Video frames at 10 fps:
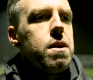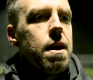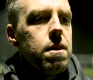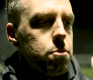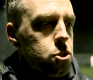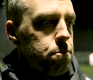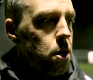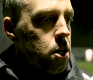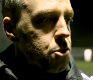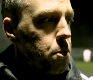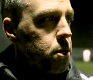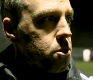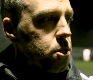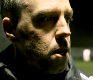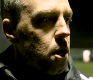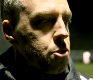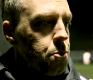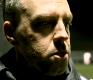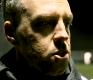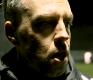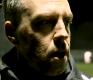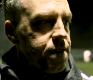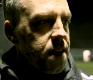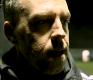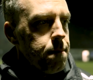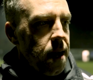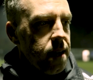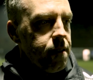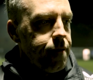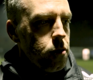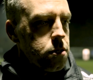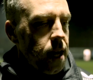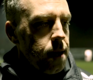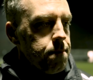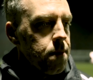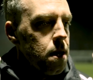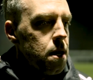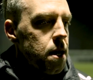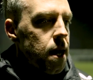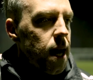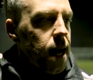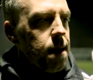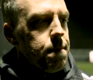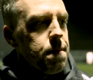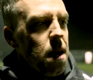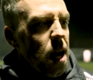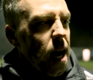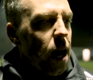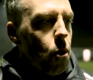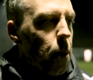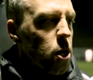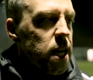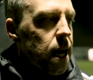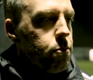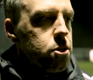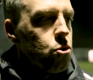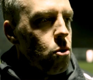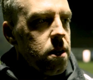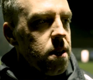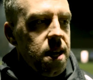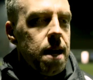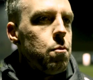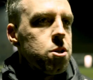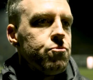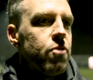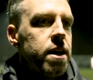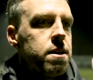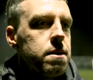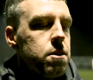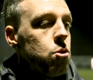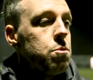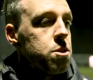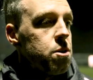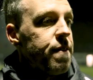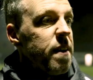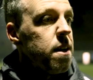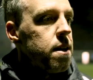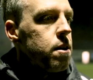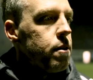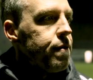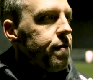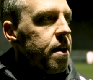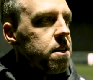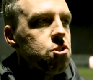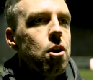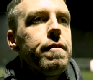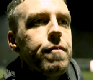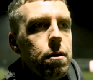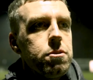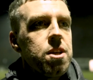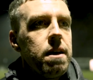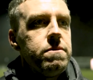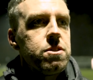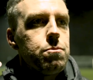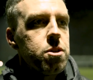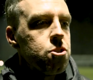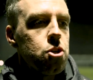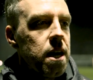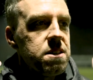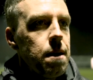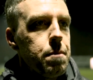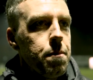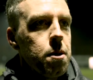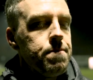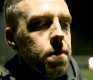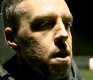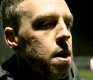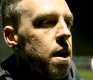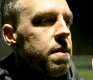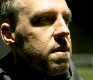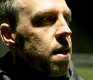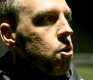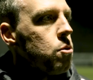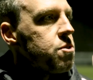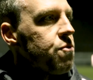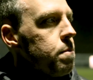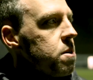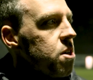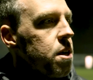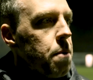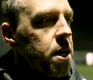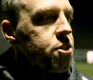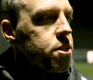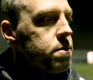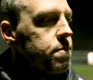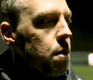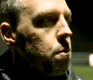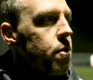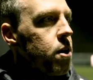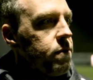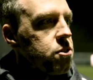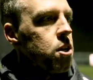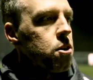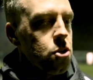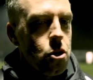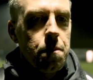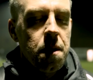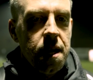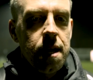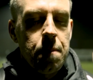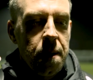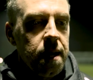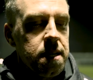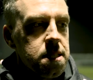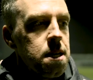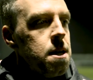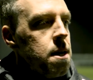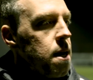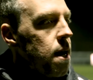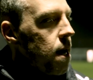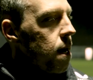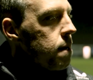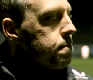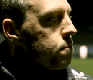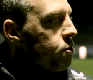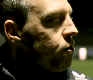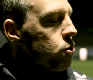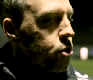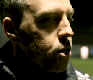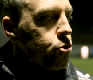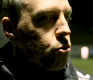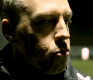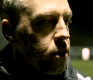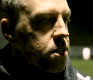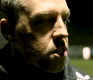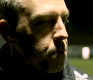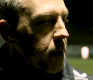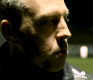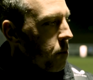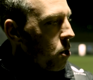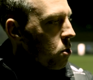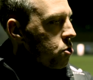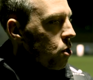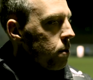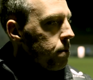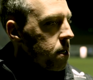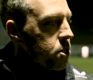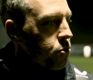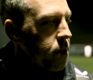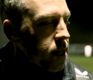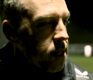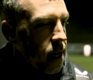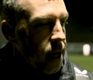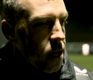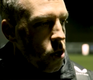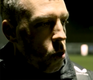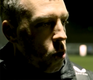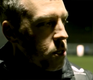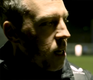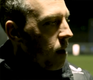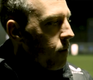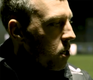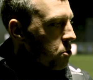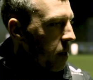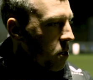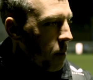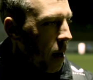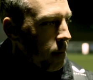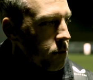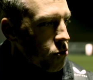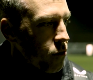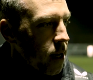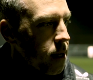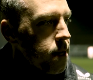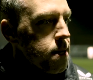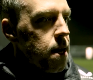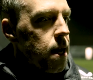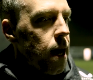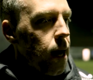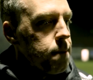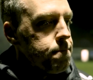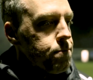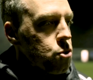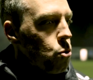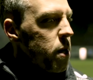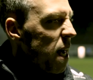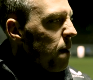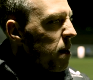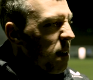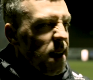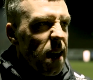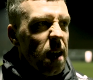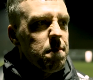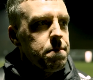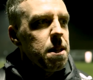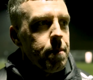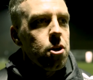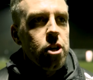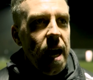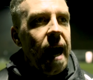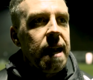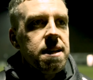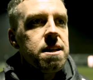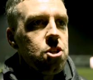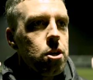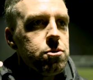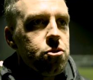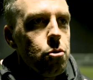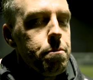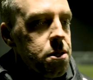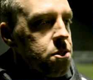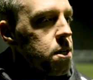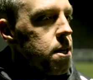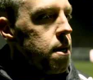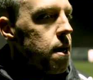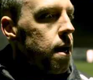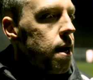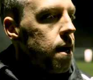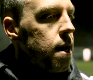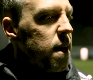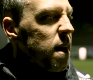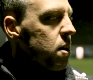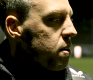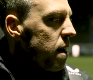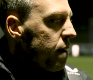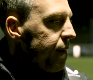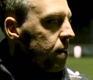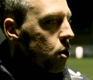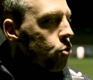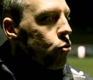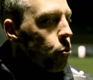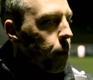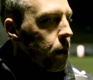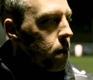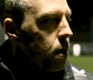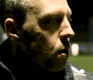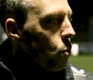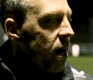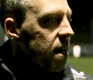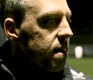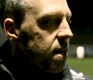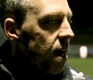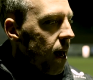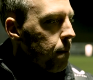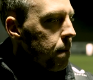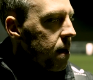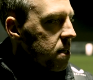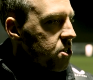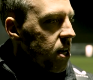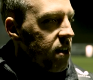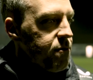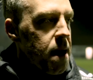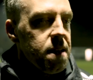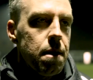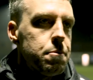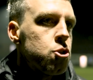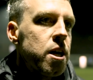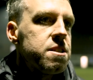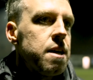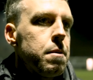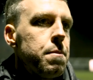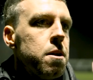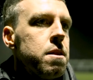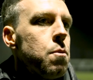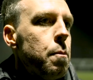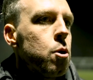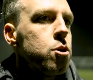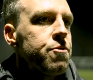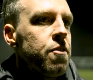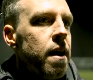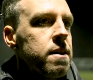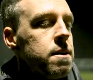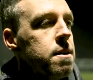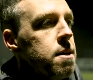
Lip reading: Yeah, there was some harsh words at half time and at full time. Our body language going into the game wasn't right. You know, there was a feeling of feeling sorry for ourselves, which is unacceptable. I think that comes from the situation that we're in. Obviously lost a couple of key players. Unfortunately, Joe Grayson's picked up a long-term injury at York. Tyrell's picked up a hamstring. So we came into the game a little bit underhanded in terms of numbers, and I felt the group went into the game in a state of mind that was unacceptable, and they were punished for that.